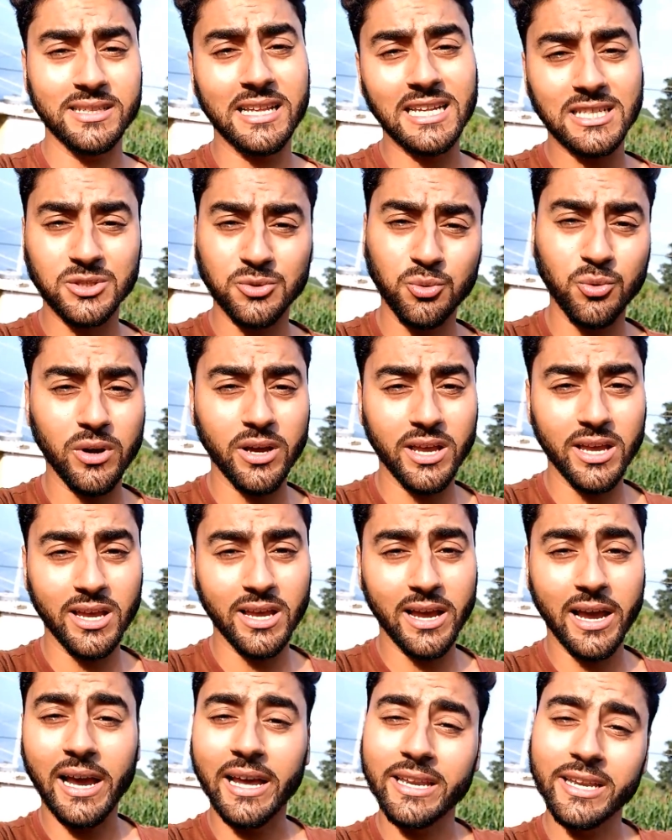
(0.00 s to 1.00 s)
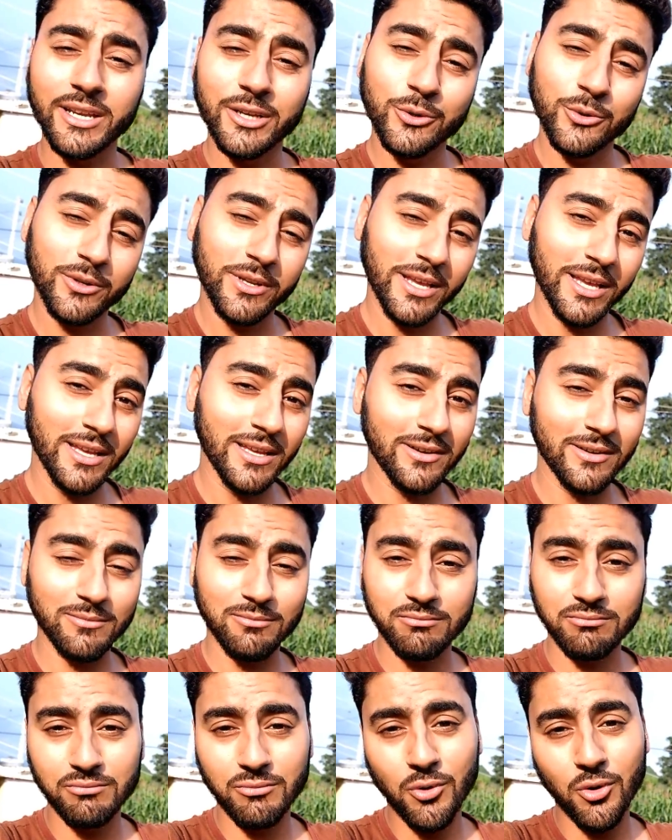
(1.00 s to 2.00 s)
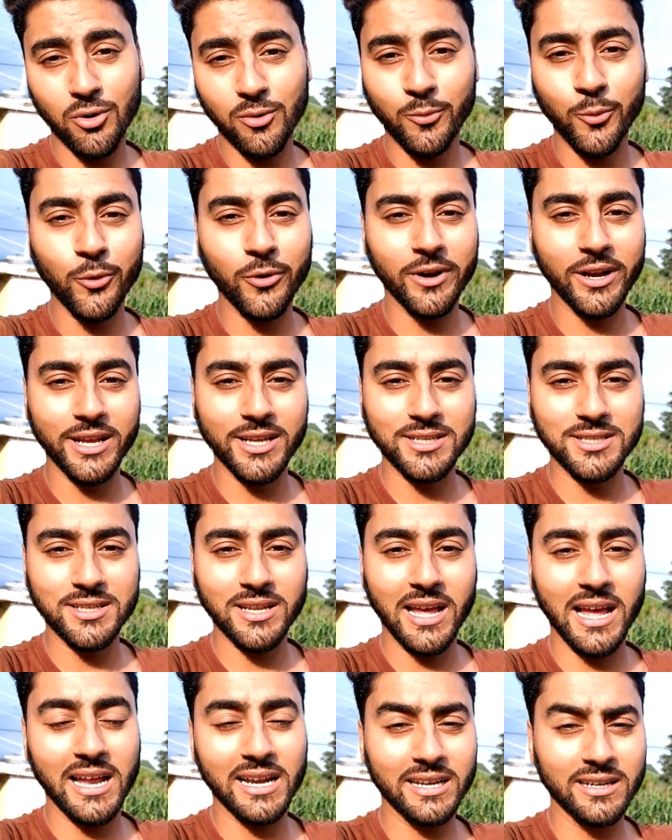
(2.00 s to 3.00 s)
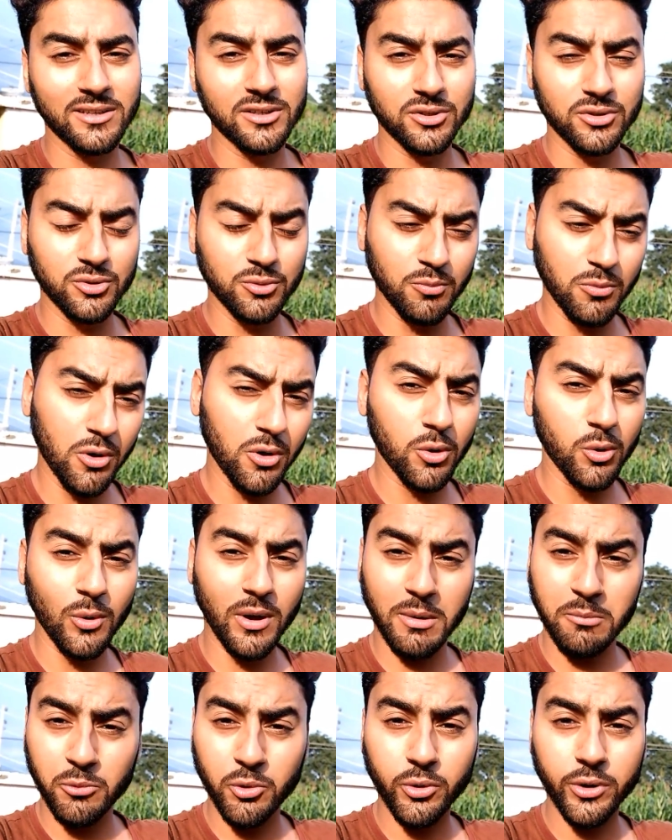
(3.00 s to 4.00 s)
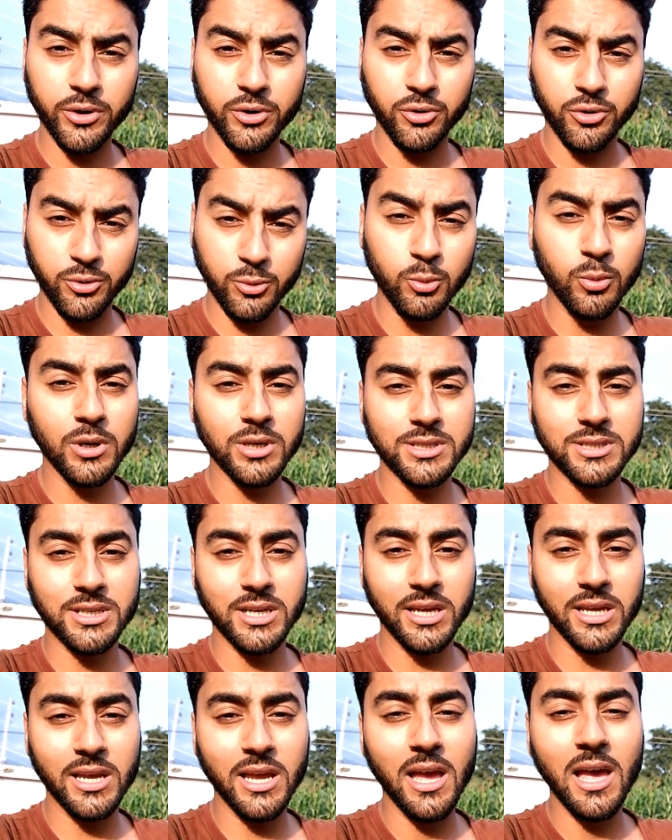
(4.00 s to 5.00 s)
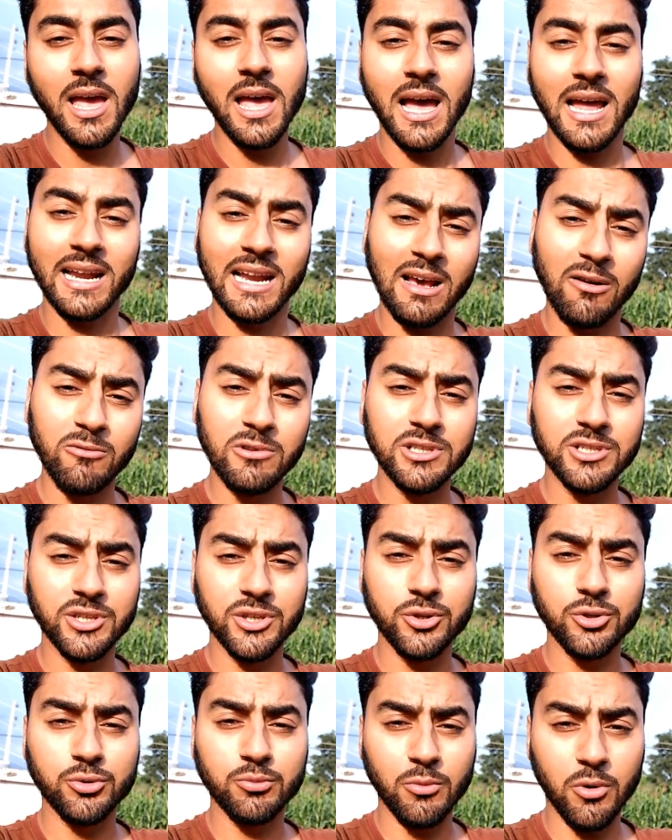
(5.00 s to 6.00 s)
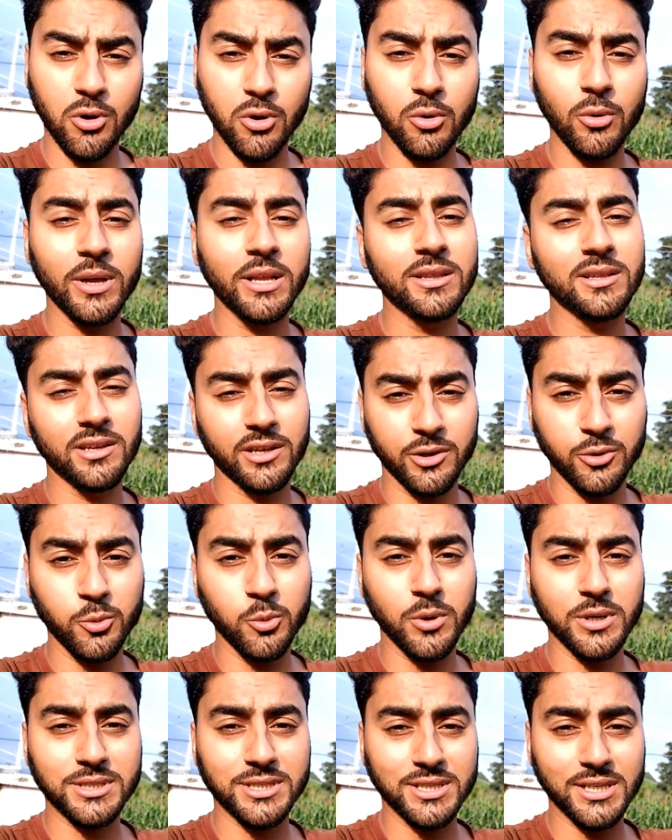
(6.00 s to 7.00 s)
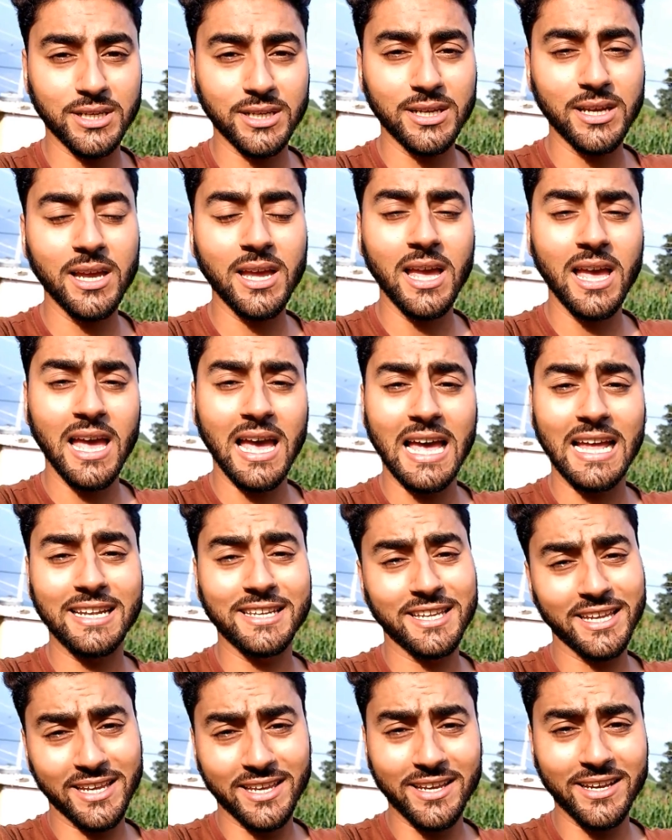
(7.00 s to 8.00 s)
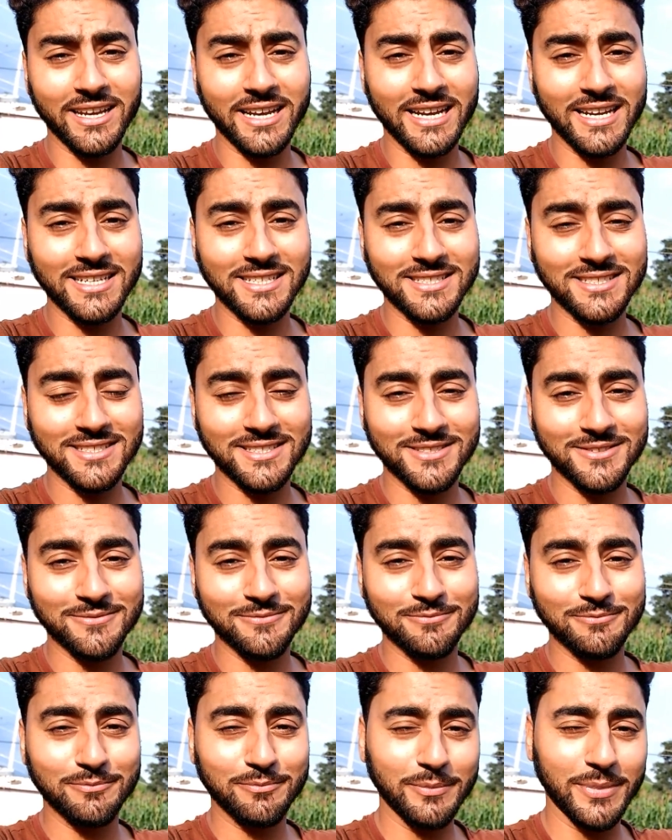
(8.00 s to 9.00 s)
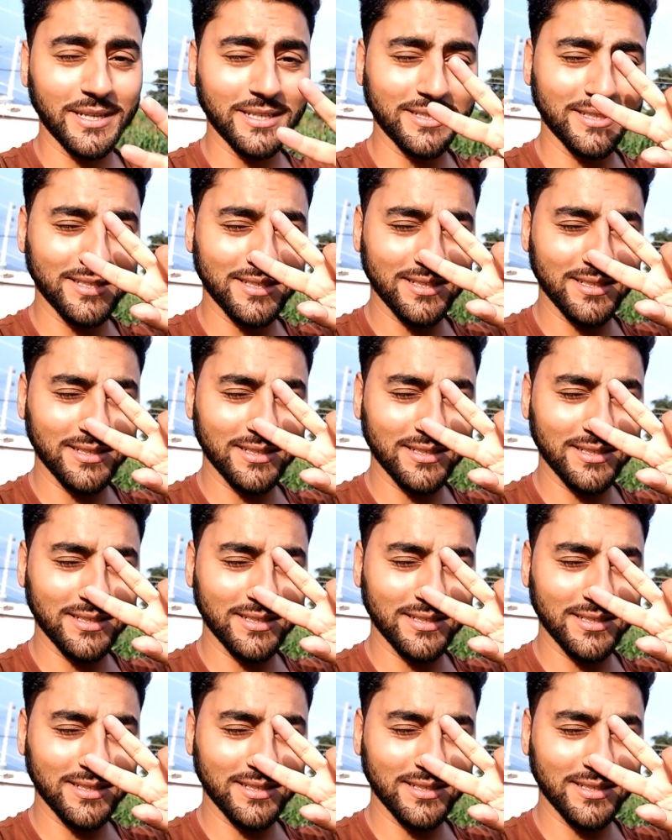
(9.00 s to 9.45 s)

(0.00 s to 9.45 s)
That's why I need to take more and more rest, and tomorrow I'm going to university and I will see you tomorrow in the university. And take care guys, peace.